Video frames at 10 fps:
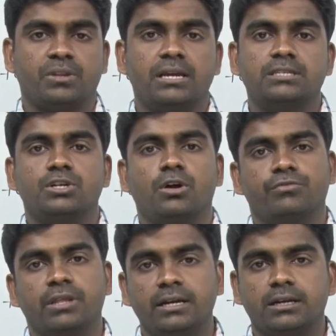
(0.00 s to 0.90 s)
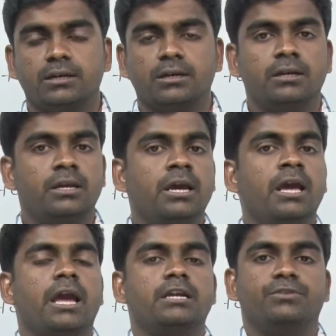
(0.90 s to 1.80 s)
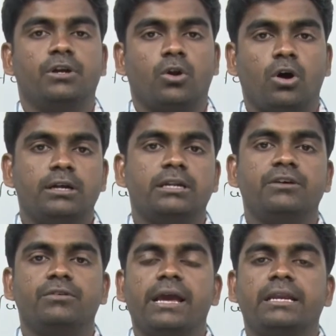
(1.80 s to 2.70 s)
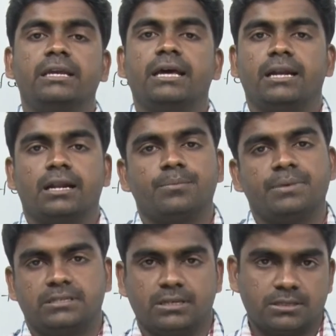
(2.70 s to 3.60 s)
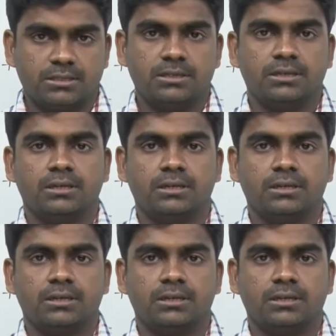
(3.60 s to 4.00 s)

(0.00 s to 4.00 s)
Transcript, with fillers: Instead of that, it will not give any error message.